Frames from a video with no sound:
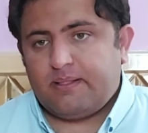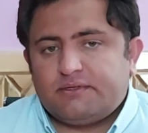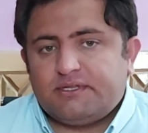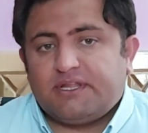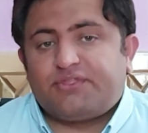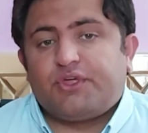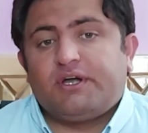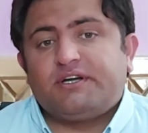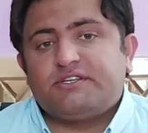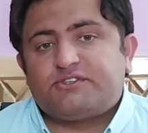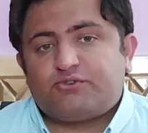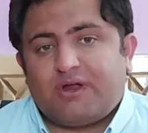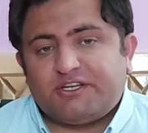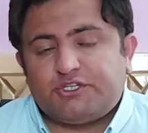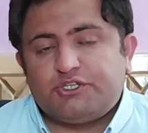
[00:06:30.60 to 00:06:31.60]
The third
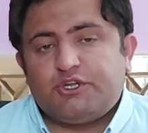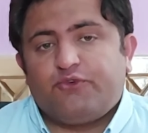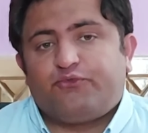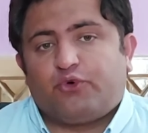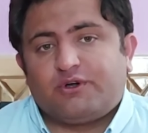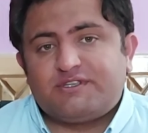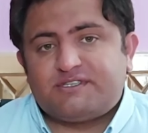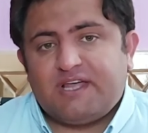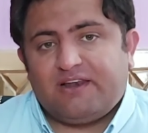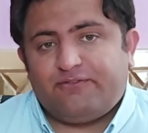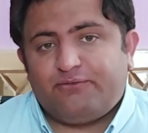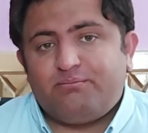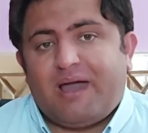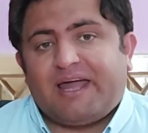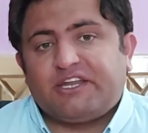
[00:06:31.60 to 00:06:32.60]
strategy for
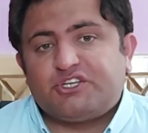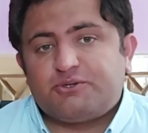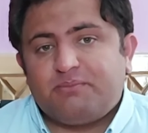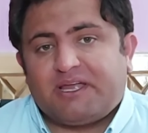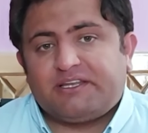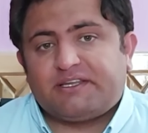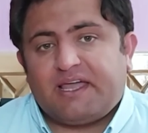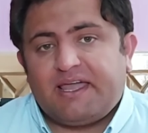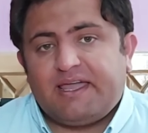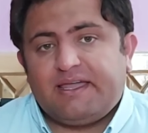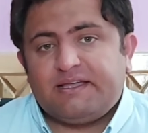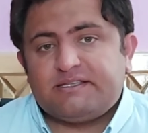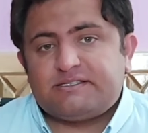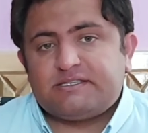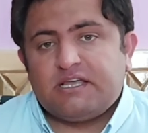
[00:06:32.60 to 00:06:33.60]
self-management
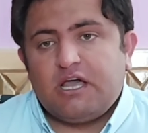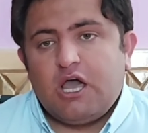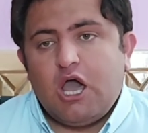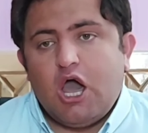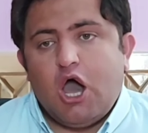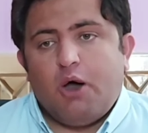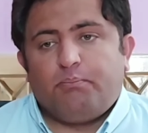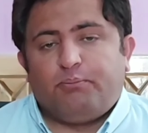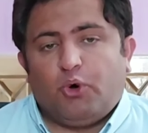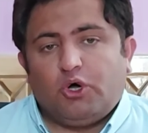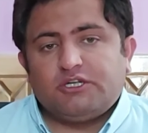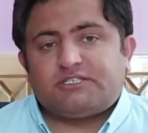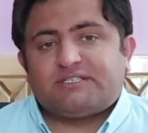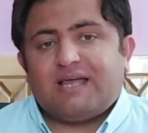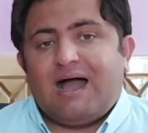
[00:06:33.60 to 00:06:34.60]
is
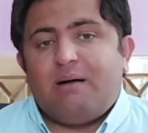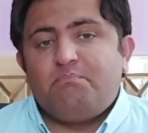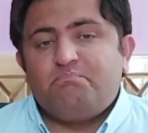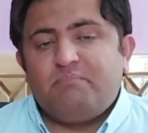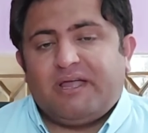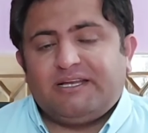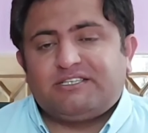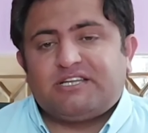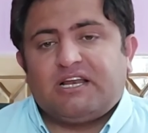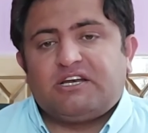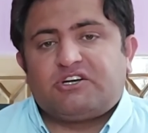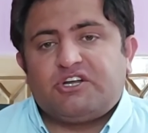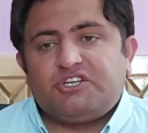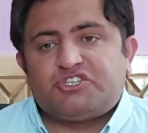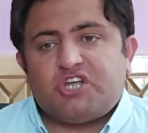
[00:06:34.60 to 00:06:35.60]
put a mental
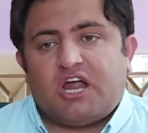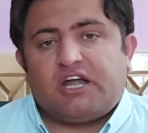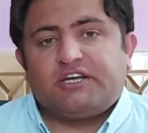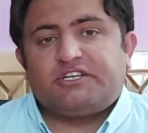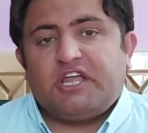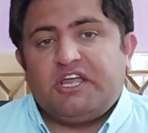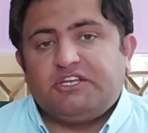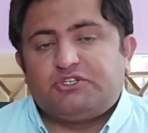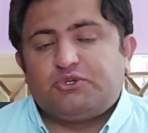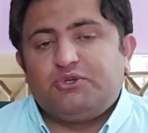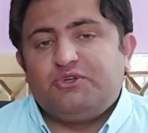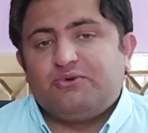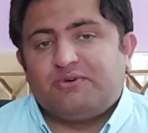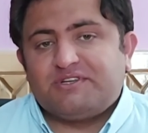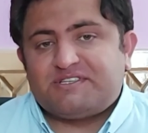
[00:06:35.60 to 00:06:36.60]
recharge into
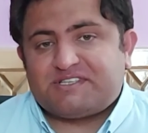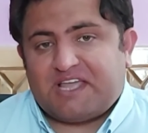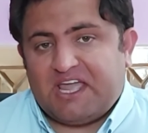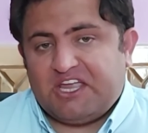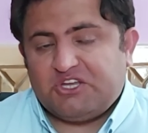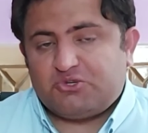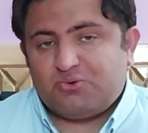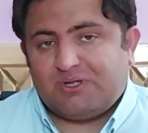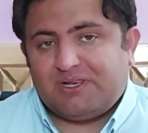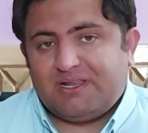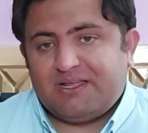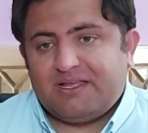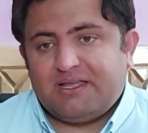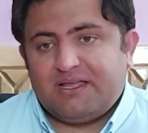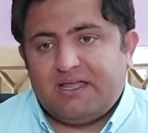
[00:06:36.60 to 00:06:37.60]
your schedule.
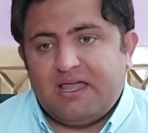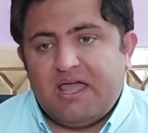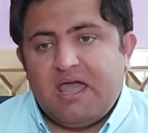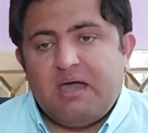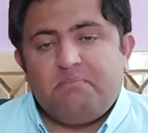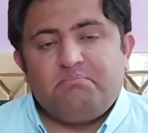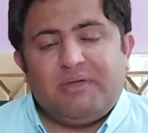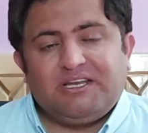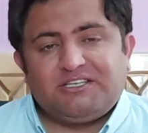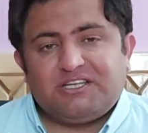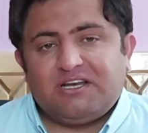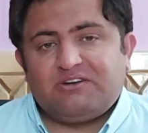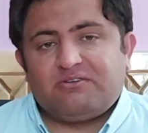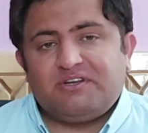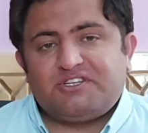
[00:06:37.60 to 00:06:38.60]

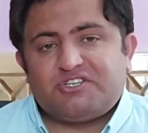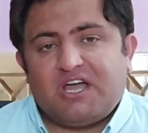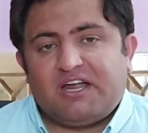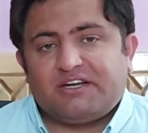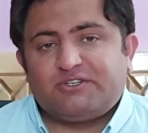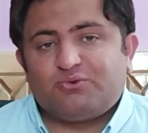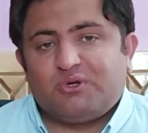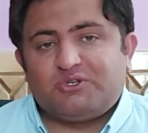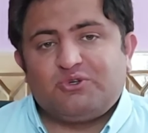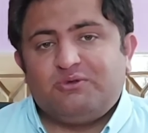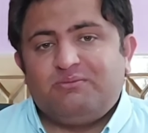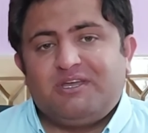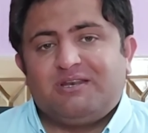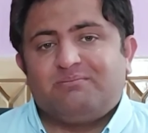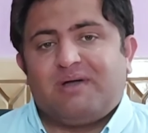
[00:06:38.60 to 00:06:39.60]
Mental recharge, what do you
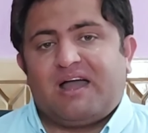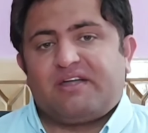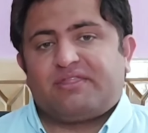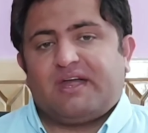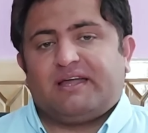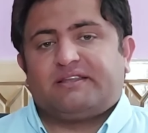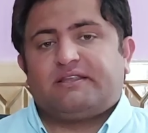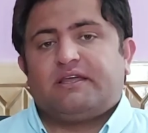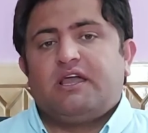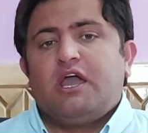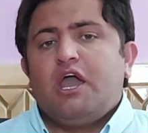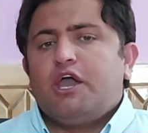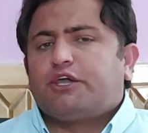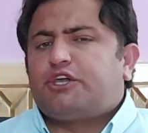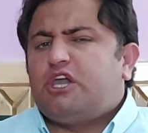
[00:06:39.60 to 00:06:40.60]
mean by that?
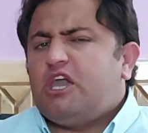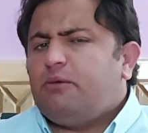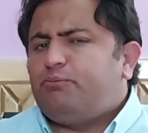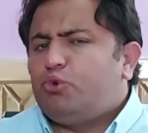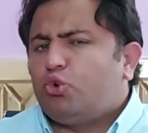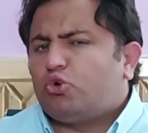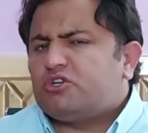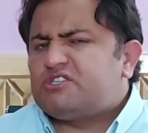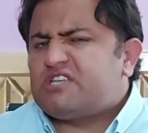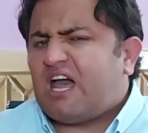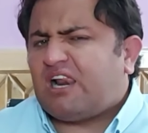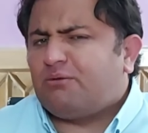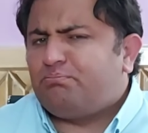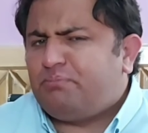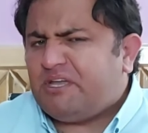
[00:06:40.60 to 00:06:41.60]
Keep
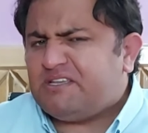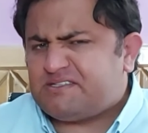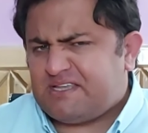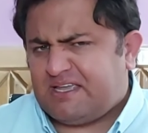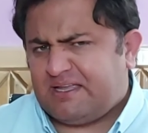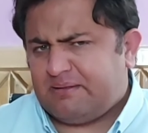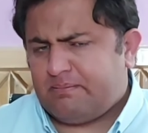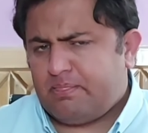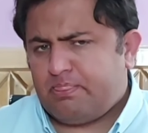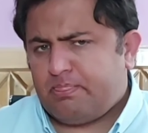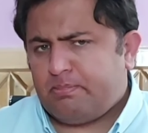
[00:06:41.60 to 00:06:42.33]
yourself busy.